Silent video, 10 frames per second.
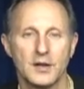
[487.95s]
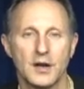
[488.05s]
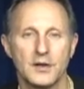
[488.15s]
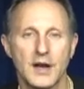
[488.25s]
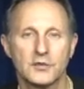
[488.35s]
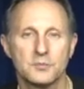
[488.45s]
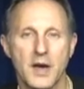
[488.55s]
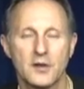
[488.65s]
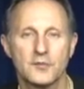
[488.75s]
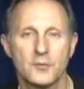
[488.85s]
A nice
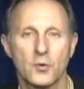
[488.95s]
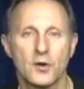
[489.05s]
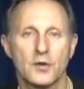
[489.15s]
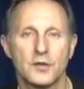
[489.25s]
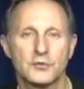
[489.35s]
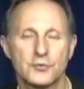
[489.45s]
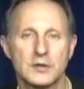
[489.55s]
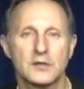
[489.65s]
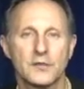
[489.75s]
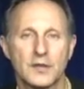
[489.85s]
metaphor, the
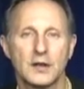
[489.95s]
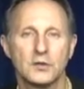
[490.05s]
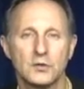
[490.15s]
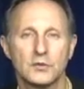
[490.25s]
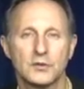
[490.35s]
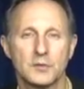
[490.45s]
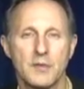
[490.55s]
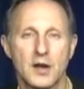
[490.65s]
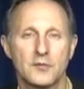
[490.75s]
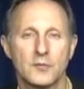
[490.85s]
tree that they use as a
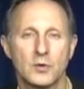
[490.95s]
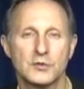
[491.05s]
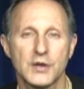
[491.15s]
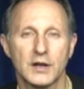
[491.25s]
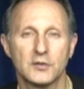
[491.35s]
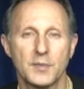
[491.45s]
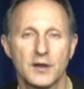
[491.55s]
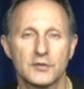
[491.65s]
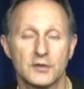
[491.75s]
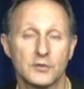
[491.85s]
metaphor in Chinese
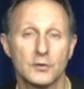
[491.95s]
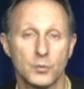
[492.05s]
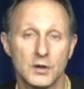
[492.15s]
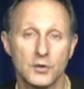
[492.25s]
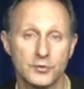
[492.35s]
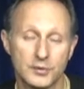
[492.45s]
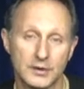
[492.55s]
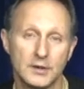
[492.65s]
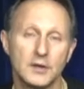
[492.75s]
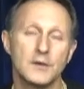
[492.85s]
medicine is a willow tree.